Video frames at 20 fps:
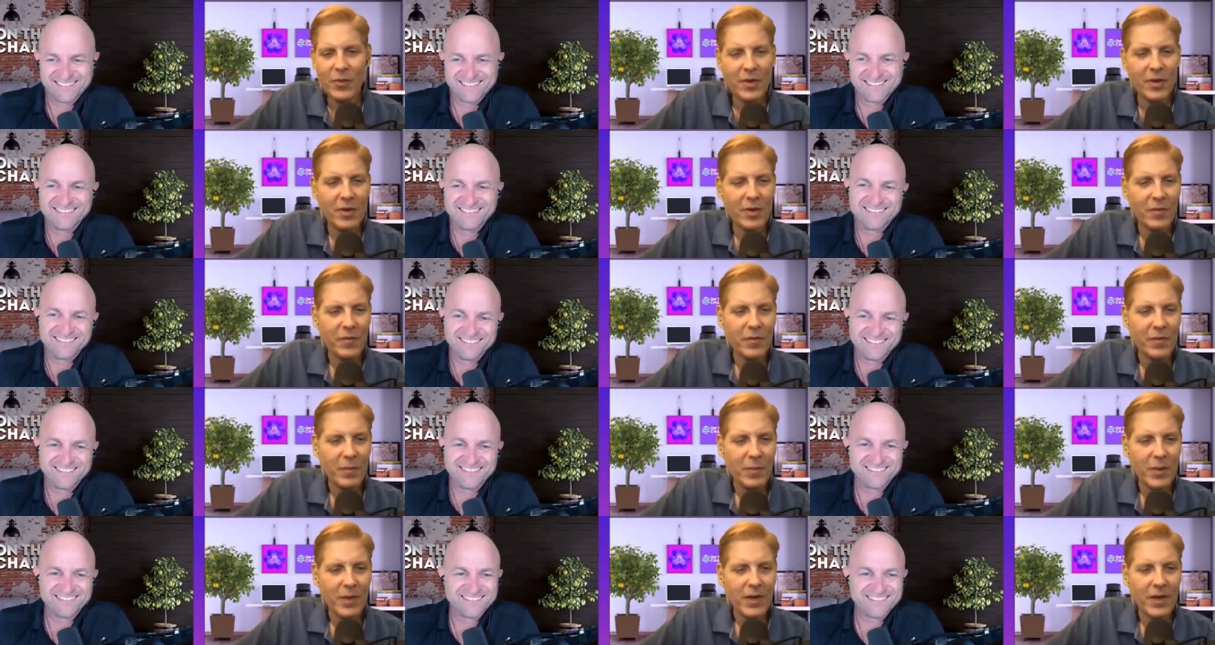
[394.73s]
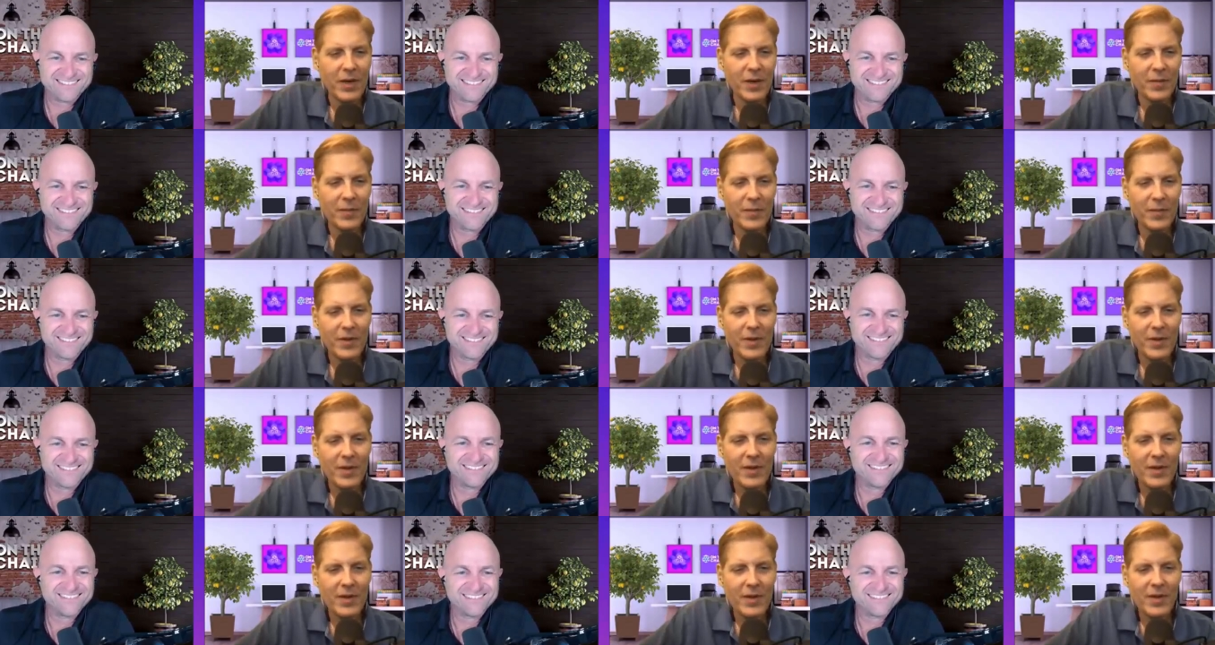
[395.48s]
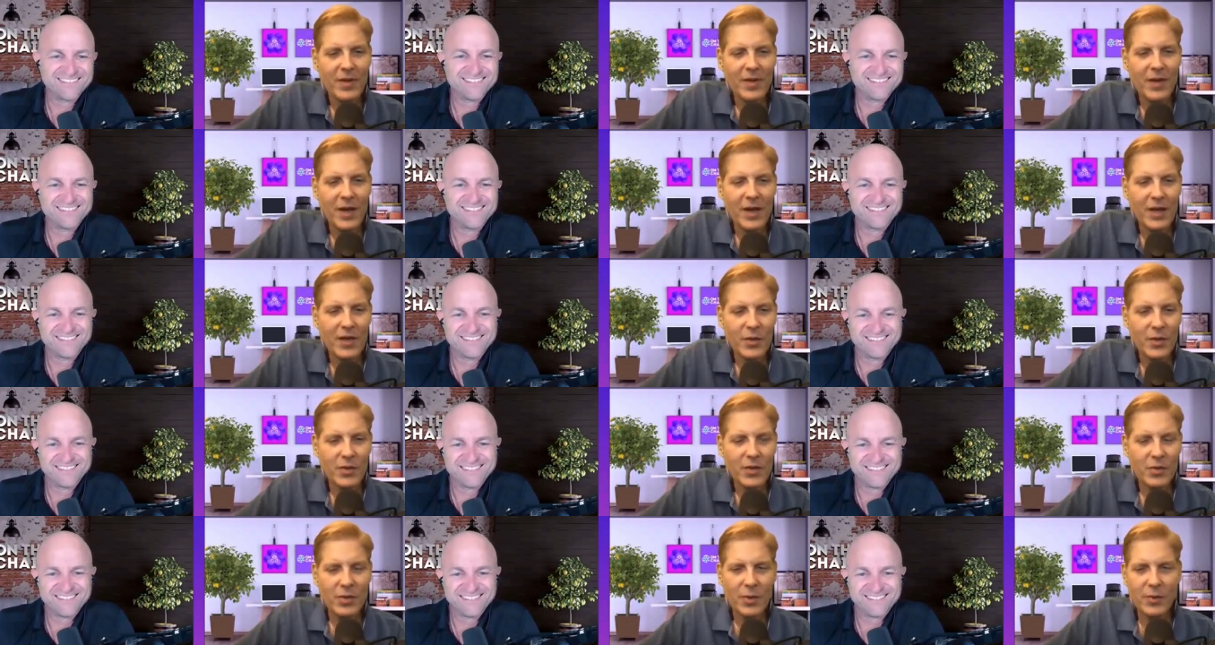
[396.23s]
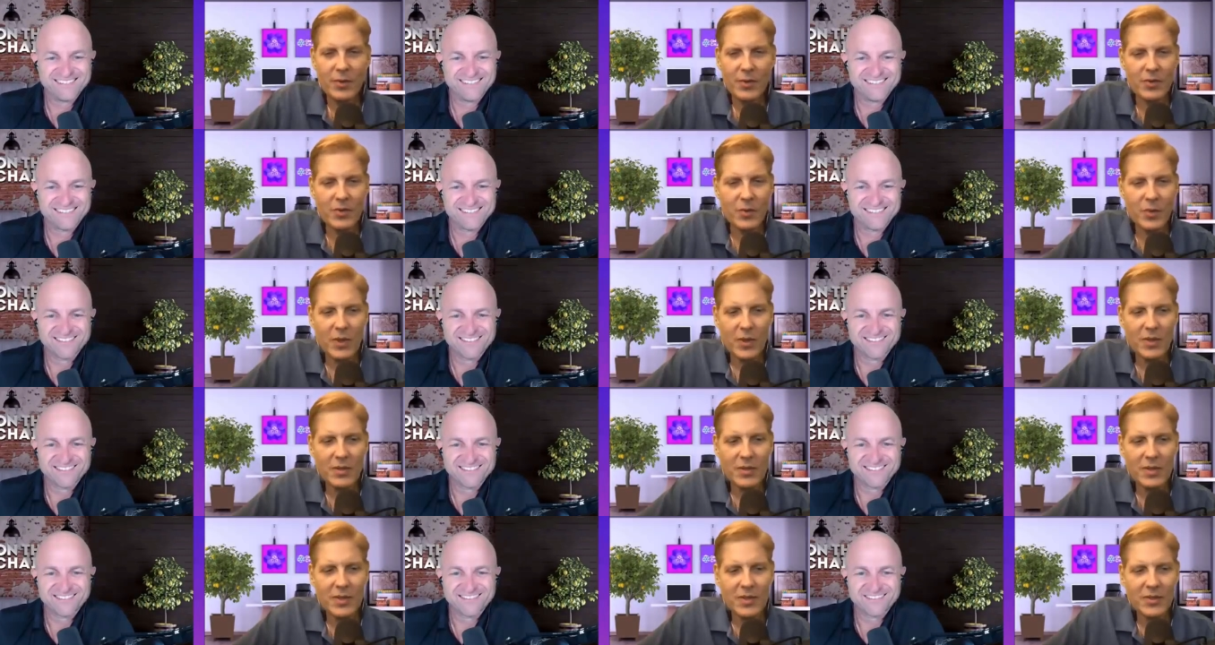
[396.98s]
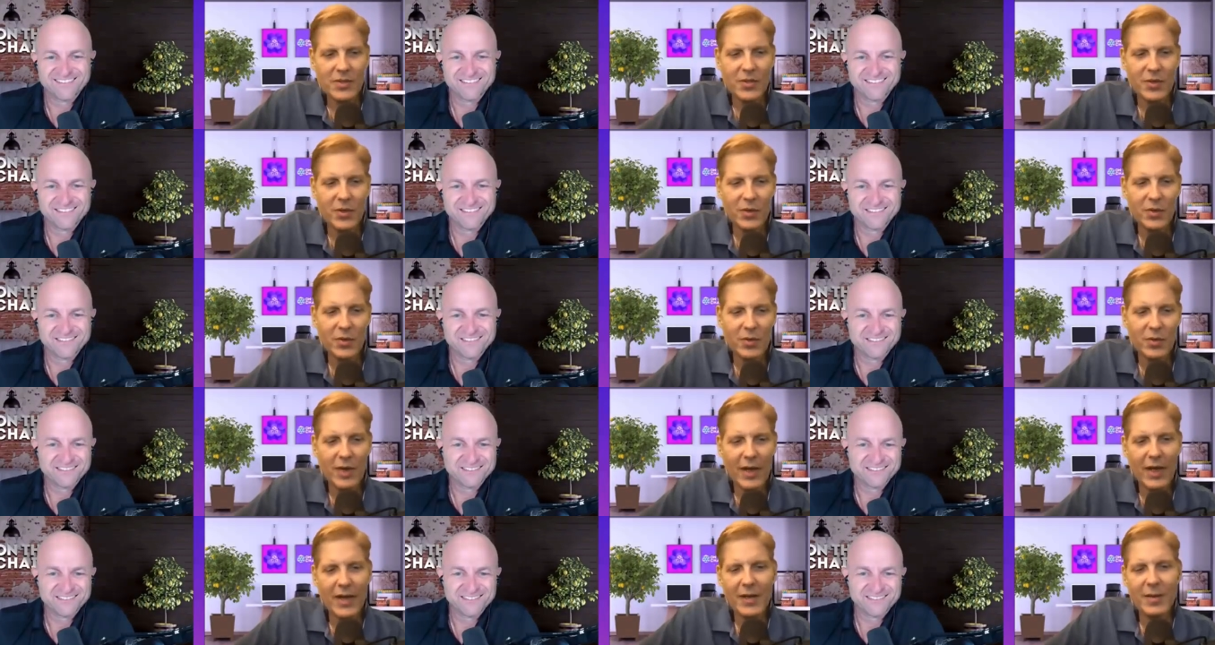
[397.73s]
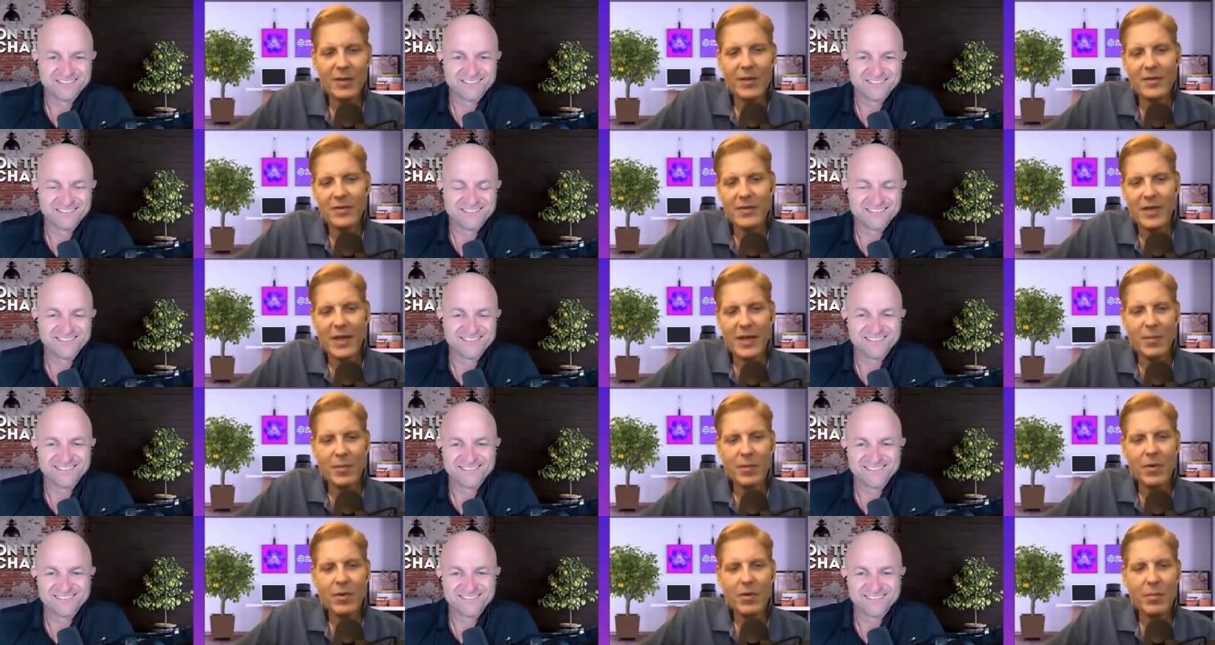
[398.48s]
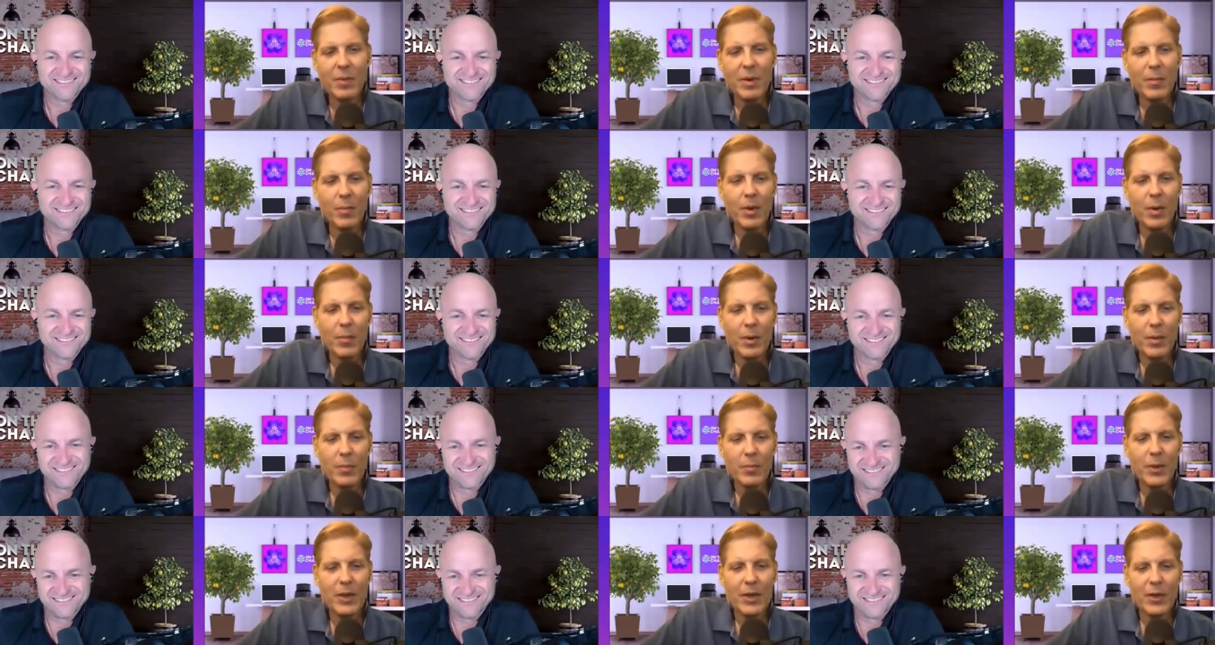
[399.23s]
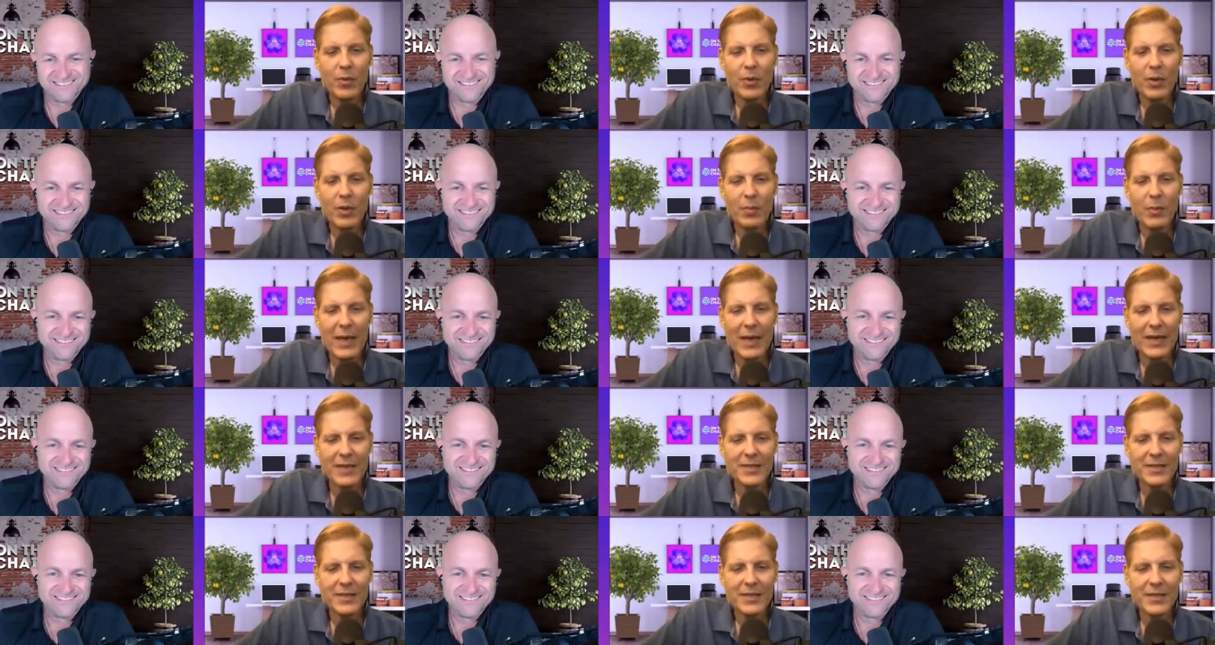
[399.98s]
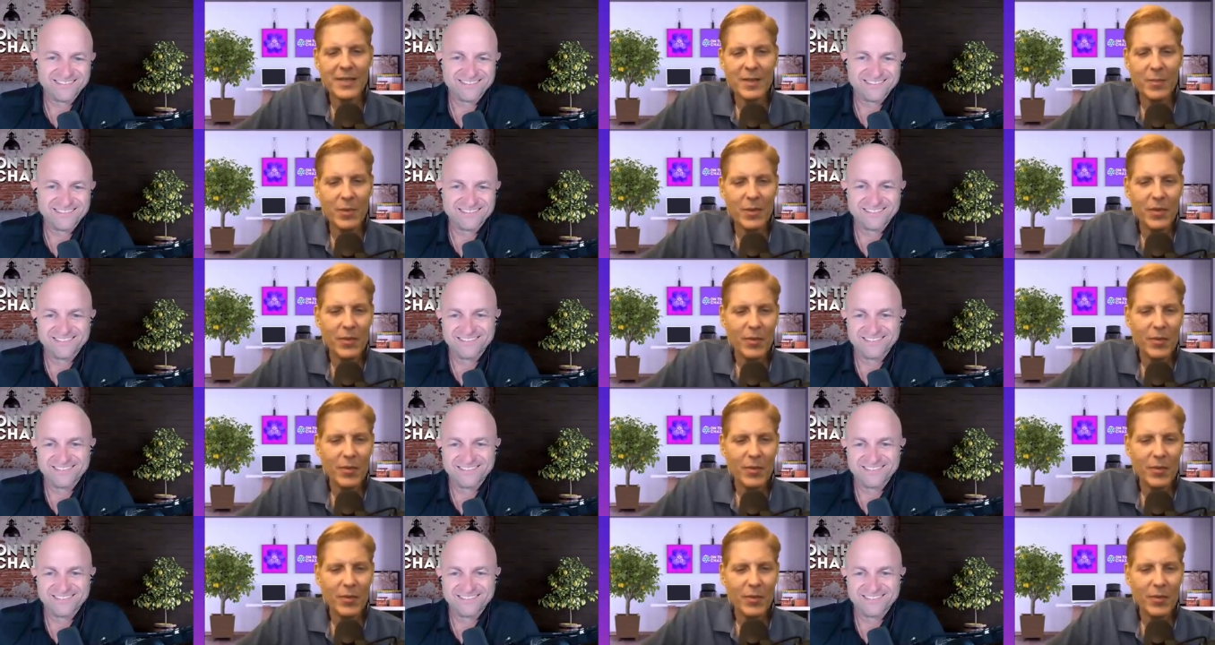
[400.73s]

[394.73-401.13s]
Speaker 1: here from Chris Cryptoswell says, "Dude, does anybody remember how many Bitcoin maxis have been